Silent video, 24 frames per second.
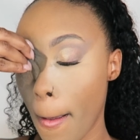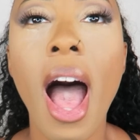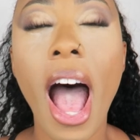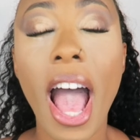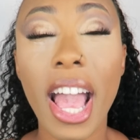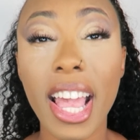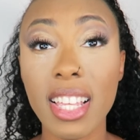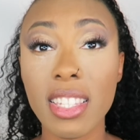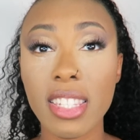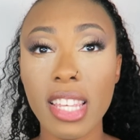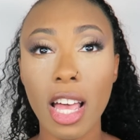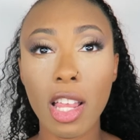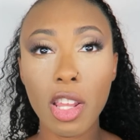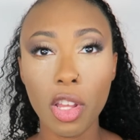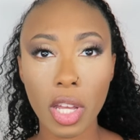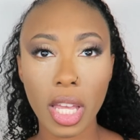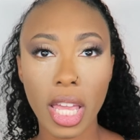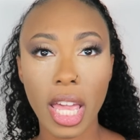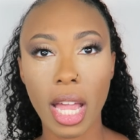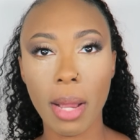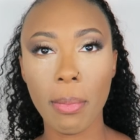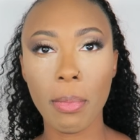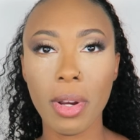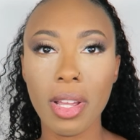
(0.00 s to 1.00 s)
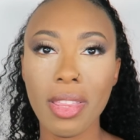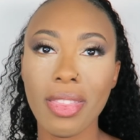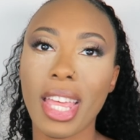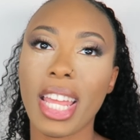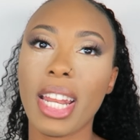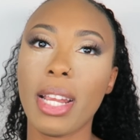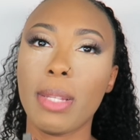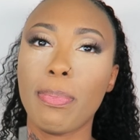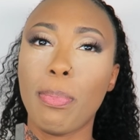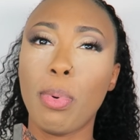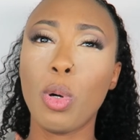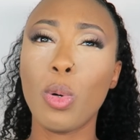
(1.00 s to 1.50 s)
I can tell on camera
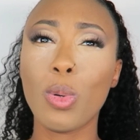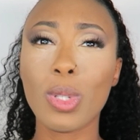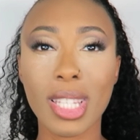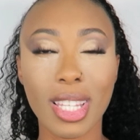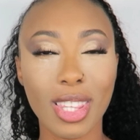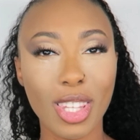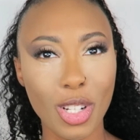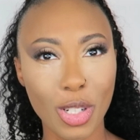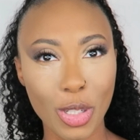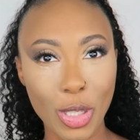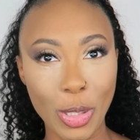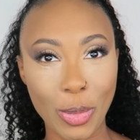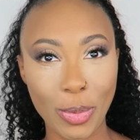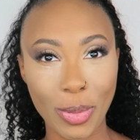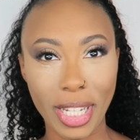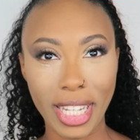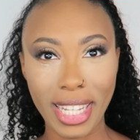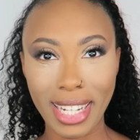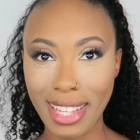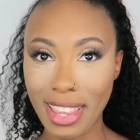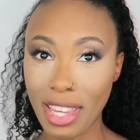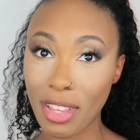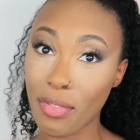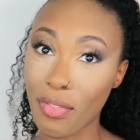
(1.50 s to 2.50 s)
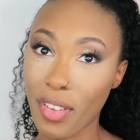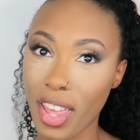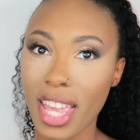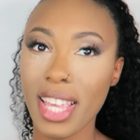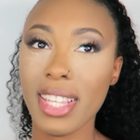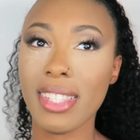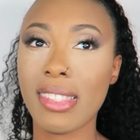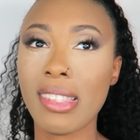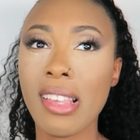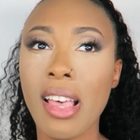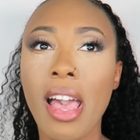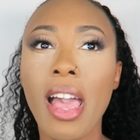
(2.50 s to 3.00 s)
that it pulls a little green in the
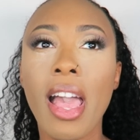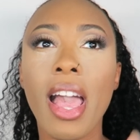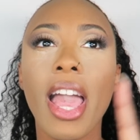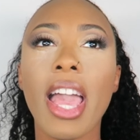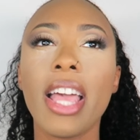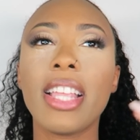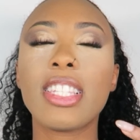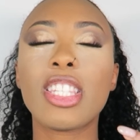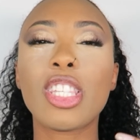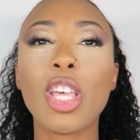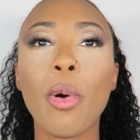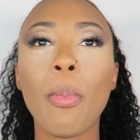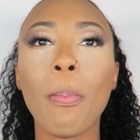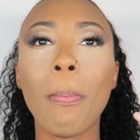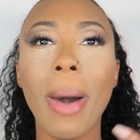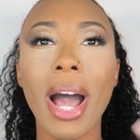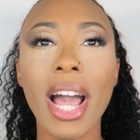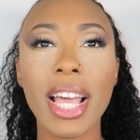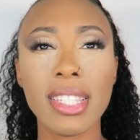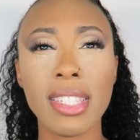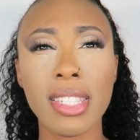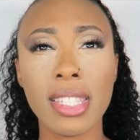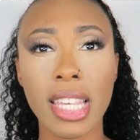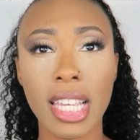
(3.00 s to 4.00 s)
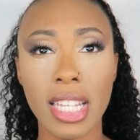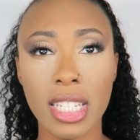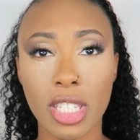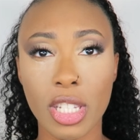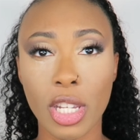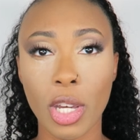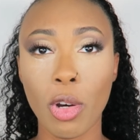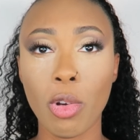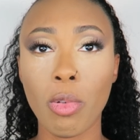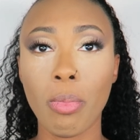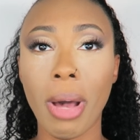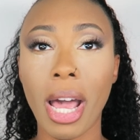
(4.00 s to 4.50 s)
face, and so my skin
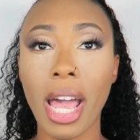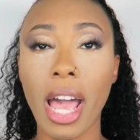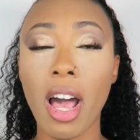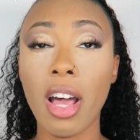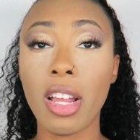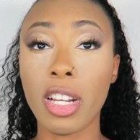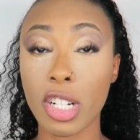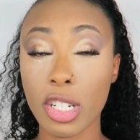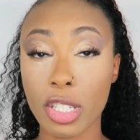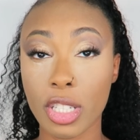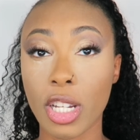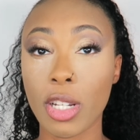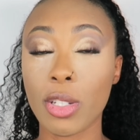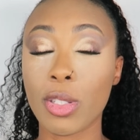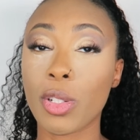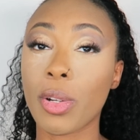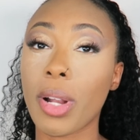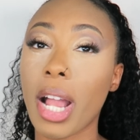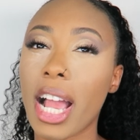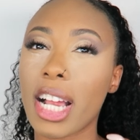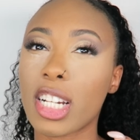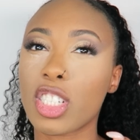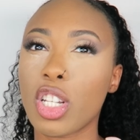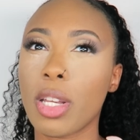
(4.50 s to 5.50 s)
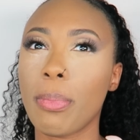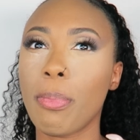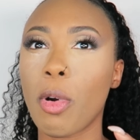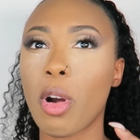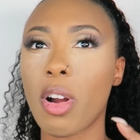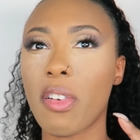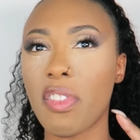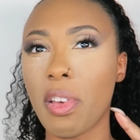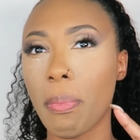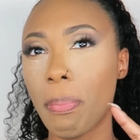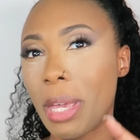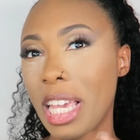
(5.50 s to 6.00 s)
tone, my undertones are actually
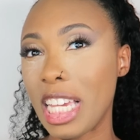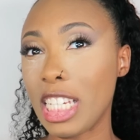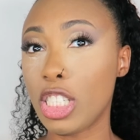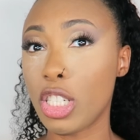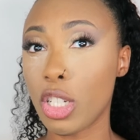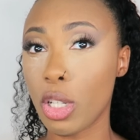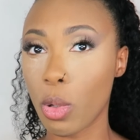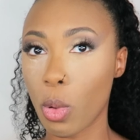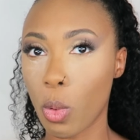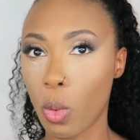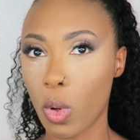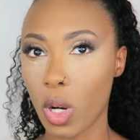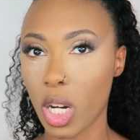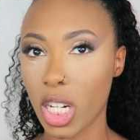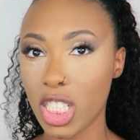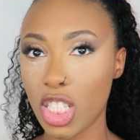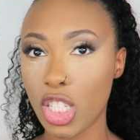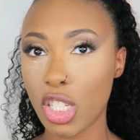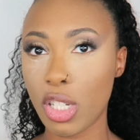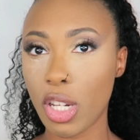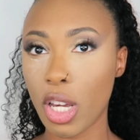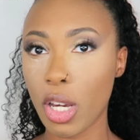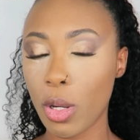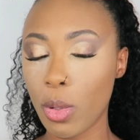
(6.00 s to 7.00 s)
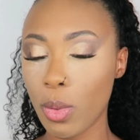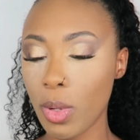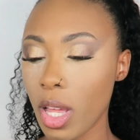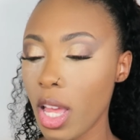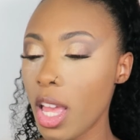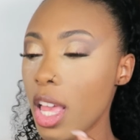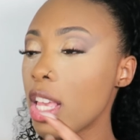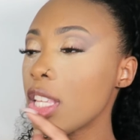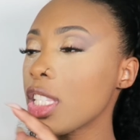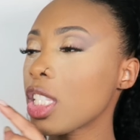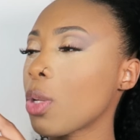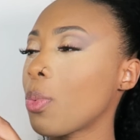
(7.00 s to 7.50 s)
more of a peachy orange tone.
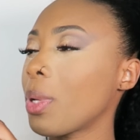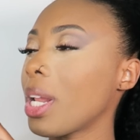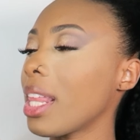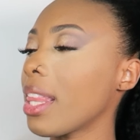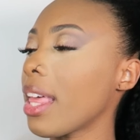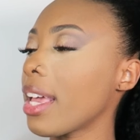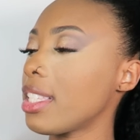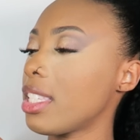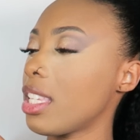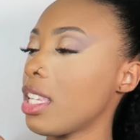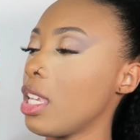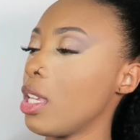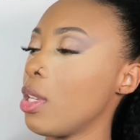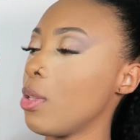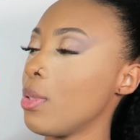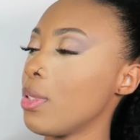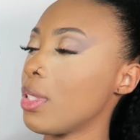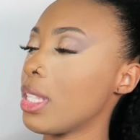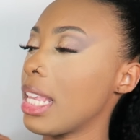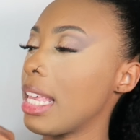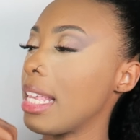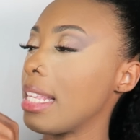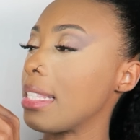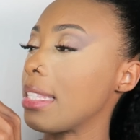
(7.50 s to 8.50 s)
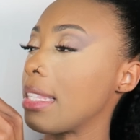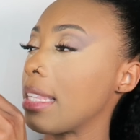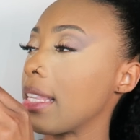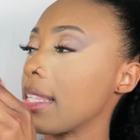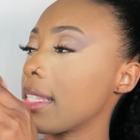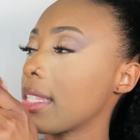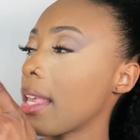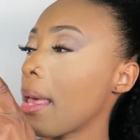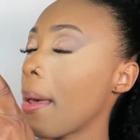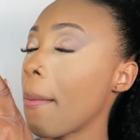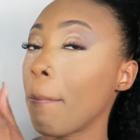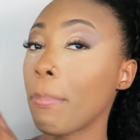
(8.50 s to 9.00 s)
So what I like to use is
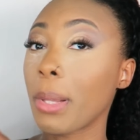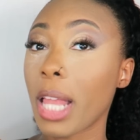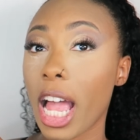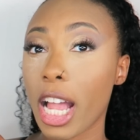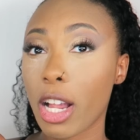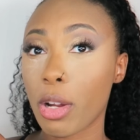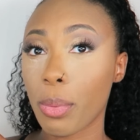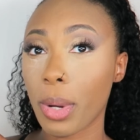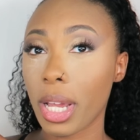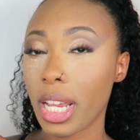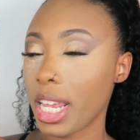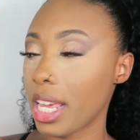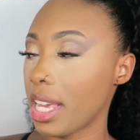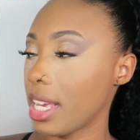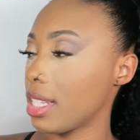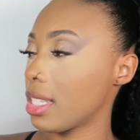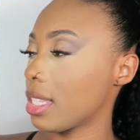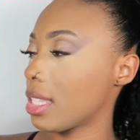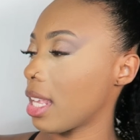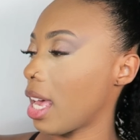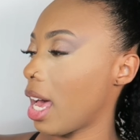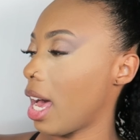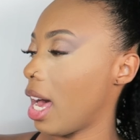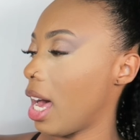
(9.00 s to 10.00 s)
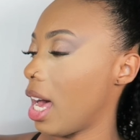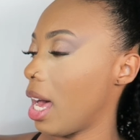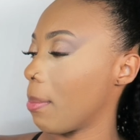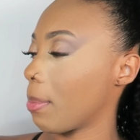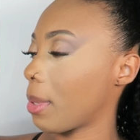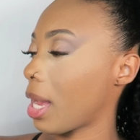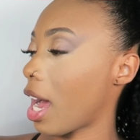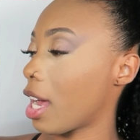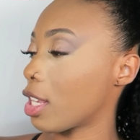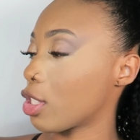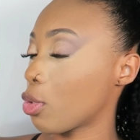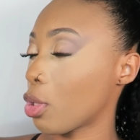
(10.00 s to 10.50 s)
this Black Radiance
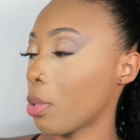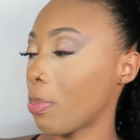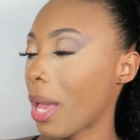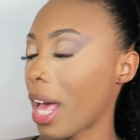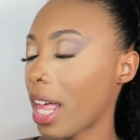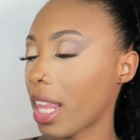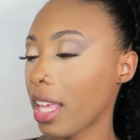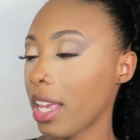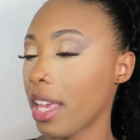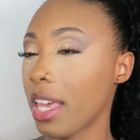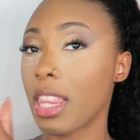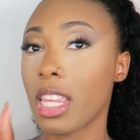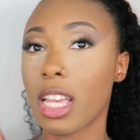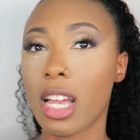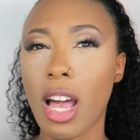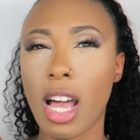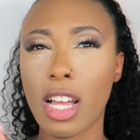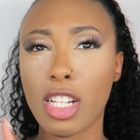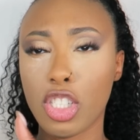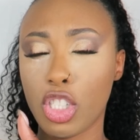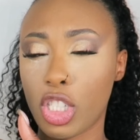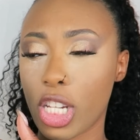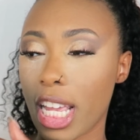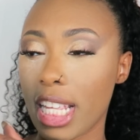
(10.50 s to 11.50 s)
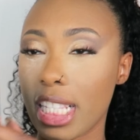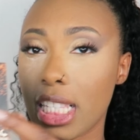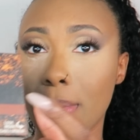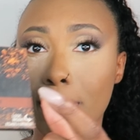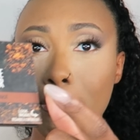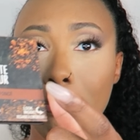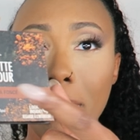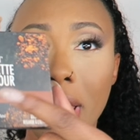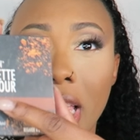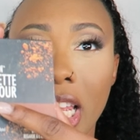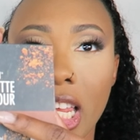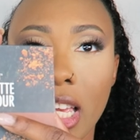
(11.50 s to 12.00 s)
contour palette in the shades
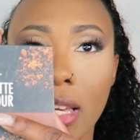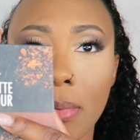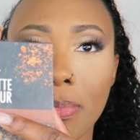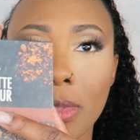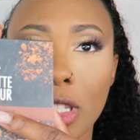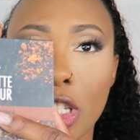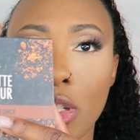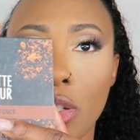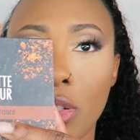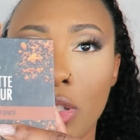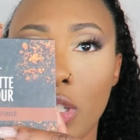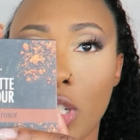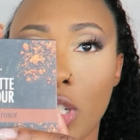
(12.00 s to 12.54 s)
medium to